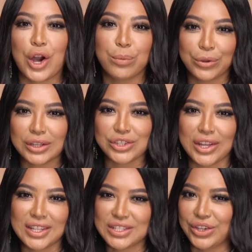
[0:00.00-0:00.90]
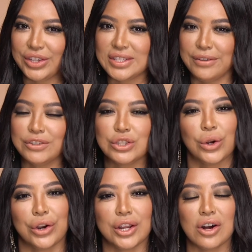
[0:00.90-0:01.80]
hope you enjoyed this New Year's Eve
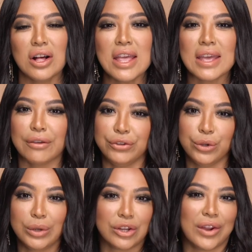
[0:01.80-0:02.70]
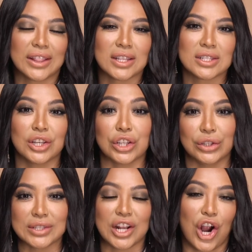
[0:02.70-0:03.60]
tutorial. If you recreate this look
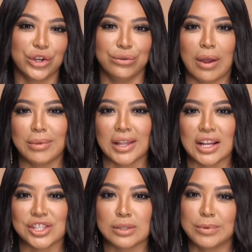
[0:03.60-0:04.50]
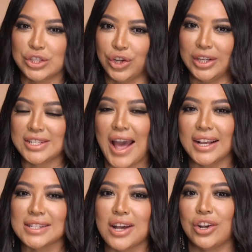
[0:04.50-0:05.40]
using our new Remy lashes, be sure to
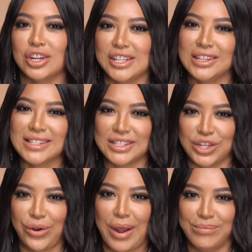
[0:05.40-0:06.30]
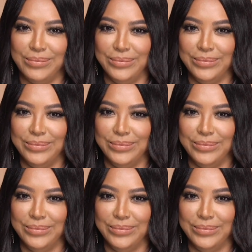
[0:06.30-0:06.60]
tag us on ARDELL's Instagram.